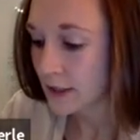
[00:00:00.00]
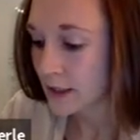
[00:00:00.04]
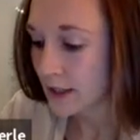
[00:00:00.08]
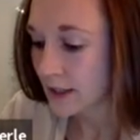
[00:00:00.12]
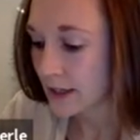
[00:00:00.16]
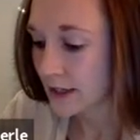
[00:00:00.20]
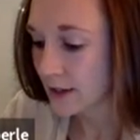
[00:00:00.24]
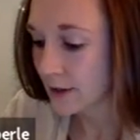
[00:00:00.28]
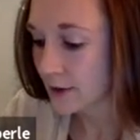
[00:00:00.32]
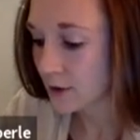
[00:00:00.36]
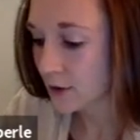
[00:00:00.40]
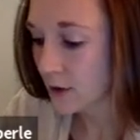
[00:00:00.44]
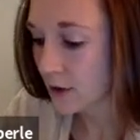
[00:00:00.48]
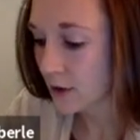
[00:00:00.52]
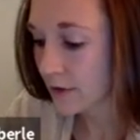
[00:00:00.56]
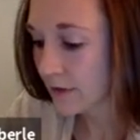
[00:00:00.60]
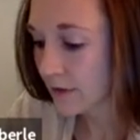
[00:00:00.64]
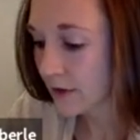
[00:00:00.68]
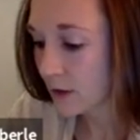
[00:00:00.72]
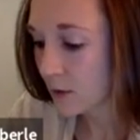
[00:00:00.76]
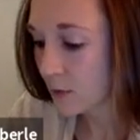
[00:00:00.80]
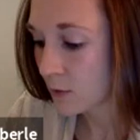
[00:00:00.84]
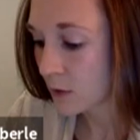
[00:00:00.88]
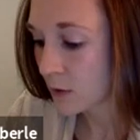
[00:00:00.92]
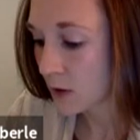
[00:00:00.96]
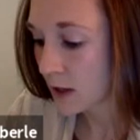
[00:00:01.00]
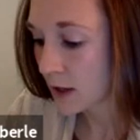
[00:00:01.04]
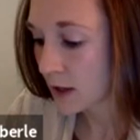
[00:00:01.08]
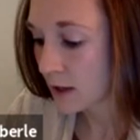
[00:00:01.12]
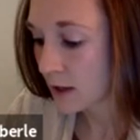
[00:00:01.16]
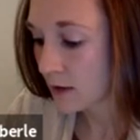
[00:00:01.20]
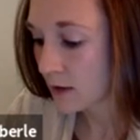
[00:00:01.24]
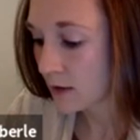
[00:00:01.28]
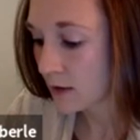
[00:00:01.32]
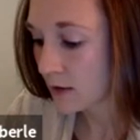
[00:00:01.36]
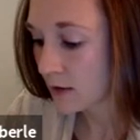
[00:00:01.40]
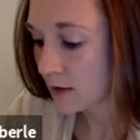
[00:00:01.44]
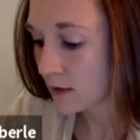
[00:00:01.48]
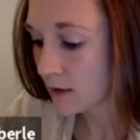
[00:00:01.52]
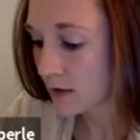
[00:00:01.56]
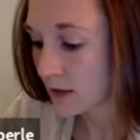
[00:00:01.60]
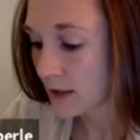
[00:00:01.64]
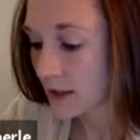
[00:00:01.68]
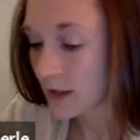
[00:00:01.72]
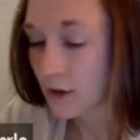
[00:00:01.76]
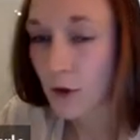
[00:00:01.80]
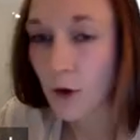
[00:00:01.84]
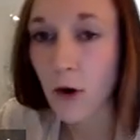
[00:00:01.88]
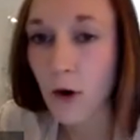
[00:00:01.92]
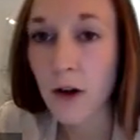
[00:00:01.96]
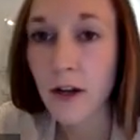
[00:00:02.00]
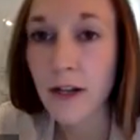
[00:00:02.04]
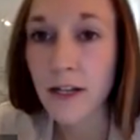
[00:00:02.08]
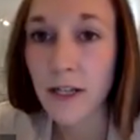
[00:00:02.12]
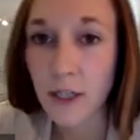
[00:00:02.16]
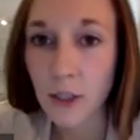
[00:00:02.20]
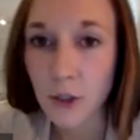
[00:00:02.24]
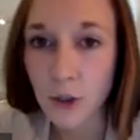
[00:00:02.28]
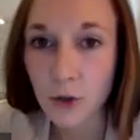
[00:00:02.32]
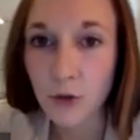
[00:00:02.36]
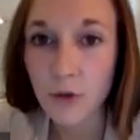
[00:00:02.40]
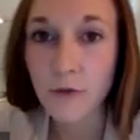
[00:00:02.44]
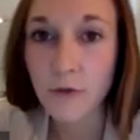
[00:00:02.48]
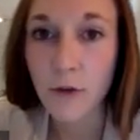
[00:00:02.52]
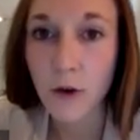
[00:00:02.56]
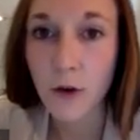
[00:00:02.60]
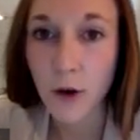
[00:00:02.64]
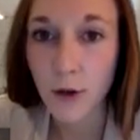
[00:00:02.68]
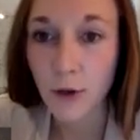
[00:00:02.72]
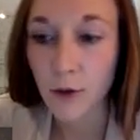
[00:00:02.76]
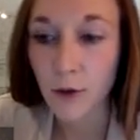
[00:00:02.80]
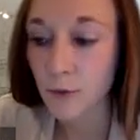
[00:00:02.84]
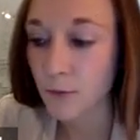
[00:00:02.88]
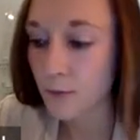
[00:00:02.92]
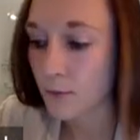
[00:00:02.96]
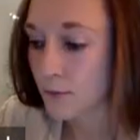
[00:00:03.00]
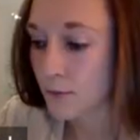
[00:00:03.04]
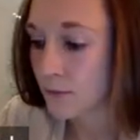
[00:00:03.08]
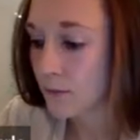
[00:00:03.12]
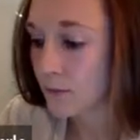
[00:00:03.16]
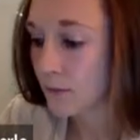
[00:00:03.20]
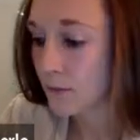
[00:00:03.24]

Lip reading: Here's our V1, that's our initial volume.